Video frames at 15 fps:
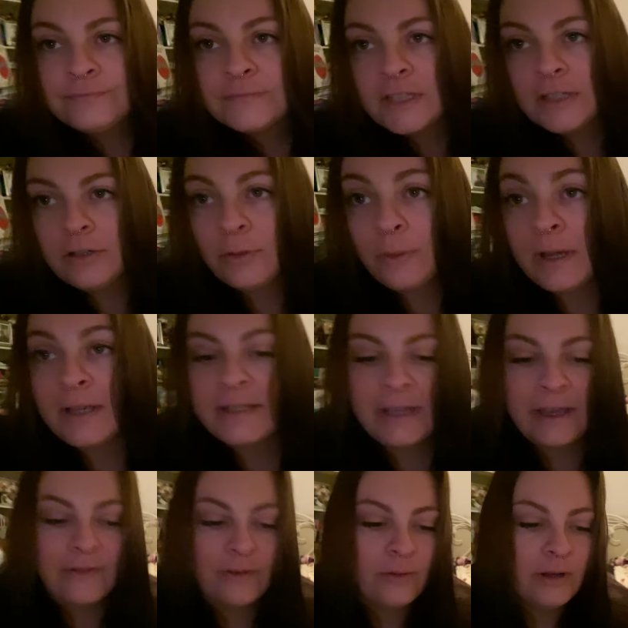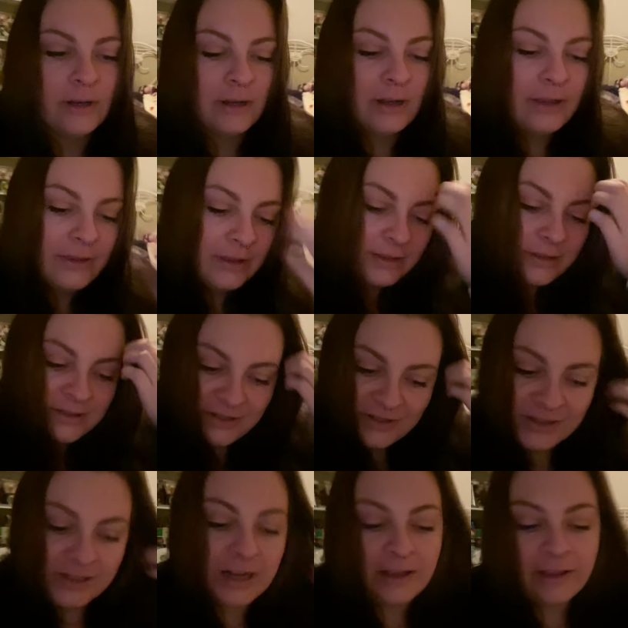I don't know why I say everyone. I think this is
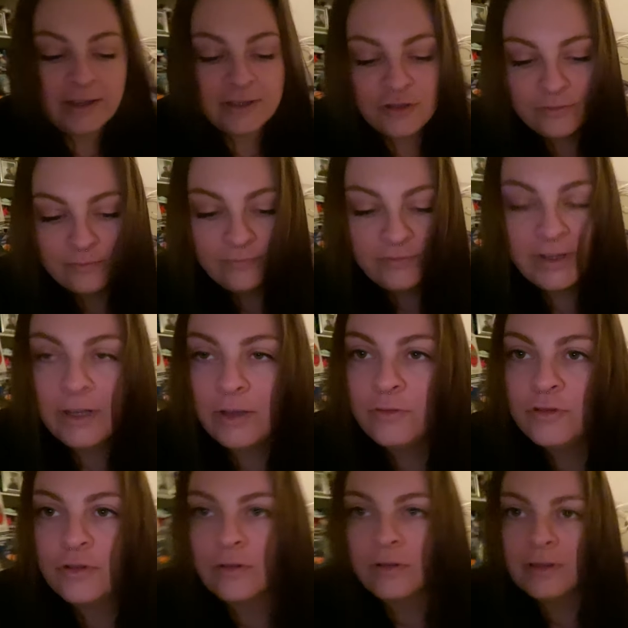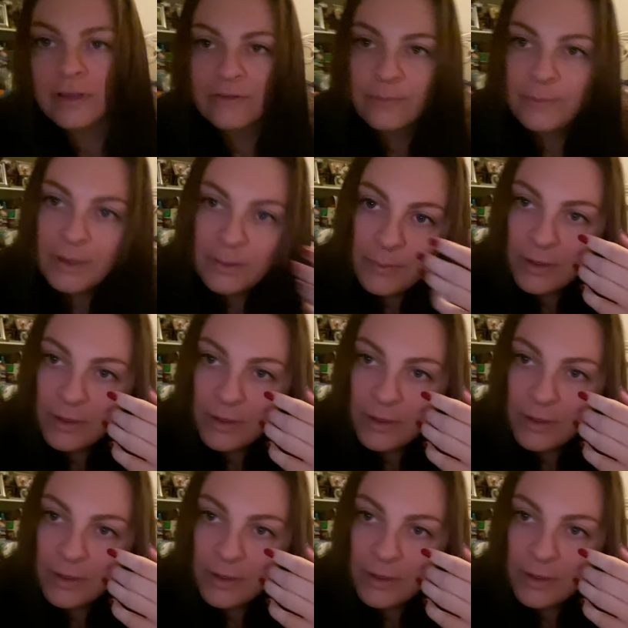just kind of like video journaling for me, to be